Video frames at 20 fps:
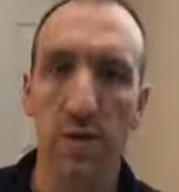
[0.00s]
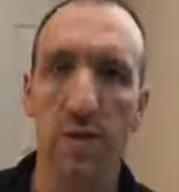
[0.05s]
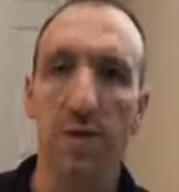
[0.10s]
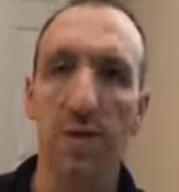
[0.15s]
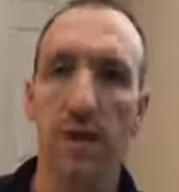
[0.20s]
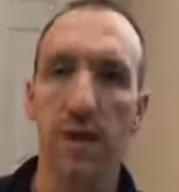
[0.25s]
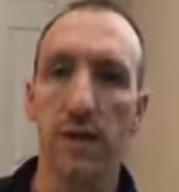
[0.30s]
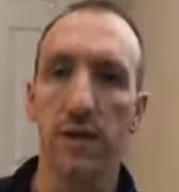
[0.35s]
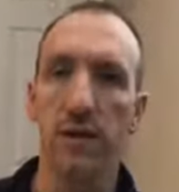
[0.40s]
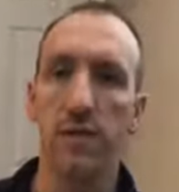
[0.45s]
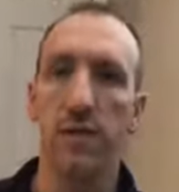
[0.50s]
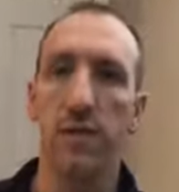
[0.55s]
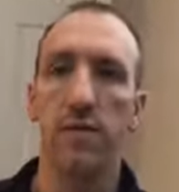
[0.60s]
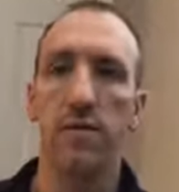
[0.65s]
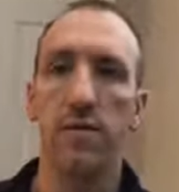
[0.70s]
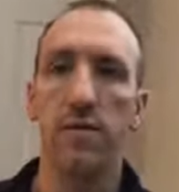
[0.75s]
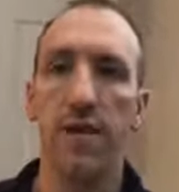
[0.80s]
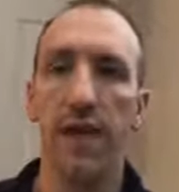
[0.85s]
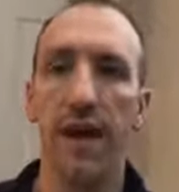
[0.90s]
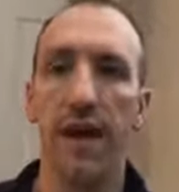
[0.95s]

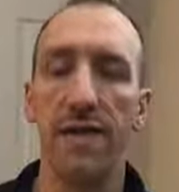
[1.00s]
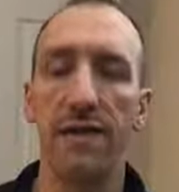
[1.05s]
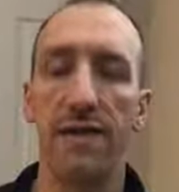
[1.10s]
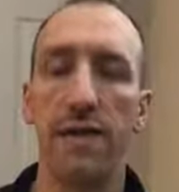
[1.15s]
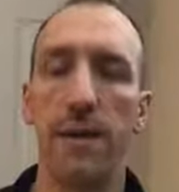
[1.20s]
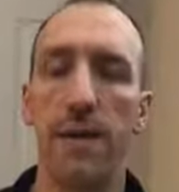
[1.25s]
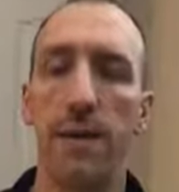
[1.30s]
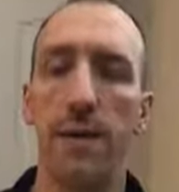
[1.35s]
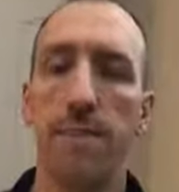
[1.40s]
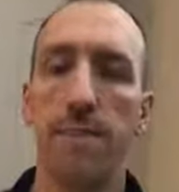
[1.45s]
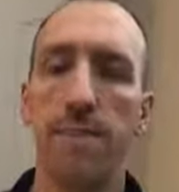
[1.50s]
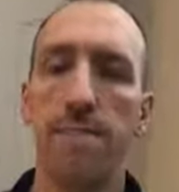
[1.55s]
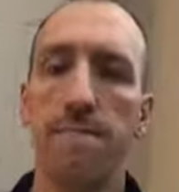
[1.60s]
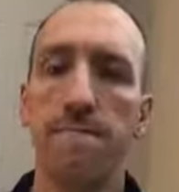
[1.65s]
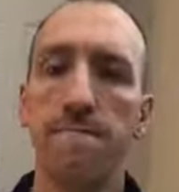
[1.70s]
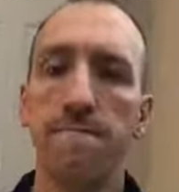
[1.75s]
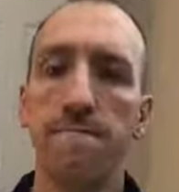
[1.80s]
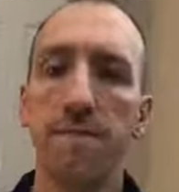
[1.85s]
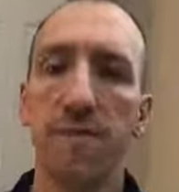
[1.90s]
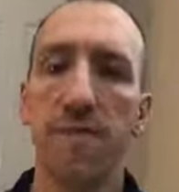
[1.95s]
things, that
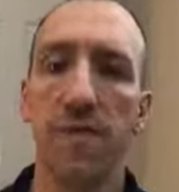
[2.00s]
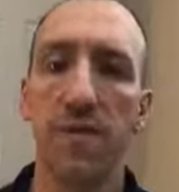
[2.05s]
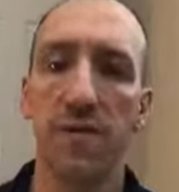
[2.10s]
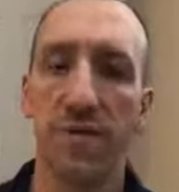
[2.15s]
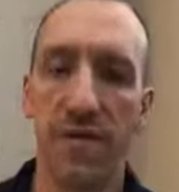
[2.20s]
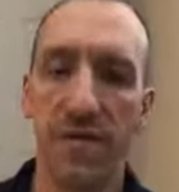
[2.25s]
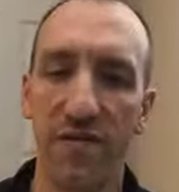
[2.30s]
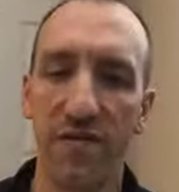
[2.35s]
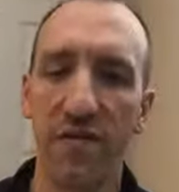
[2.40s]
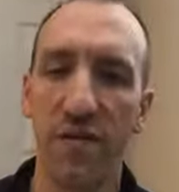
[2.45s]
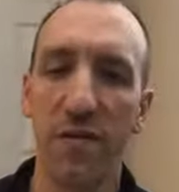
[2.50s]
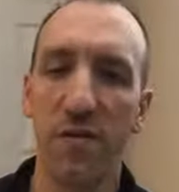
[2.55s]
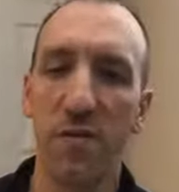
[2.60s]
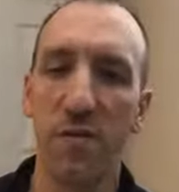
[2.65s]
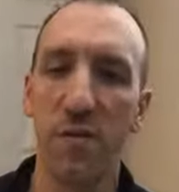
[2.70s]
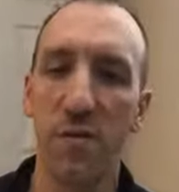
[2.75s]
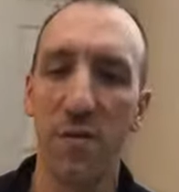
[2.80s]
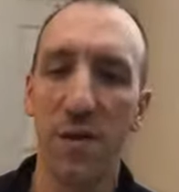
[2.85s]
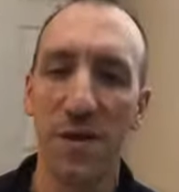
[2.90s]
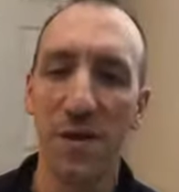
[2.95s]
the
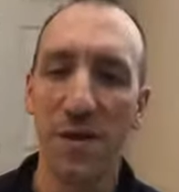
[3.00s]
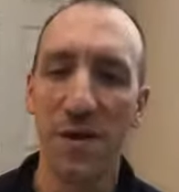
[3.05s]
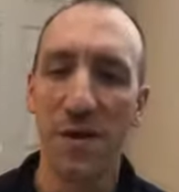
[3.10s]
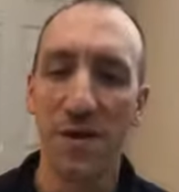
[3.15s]
subtle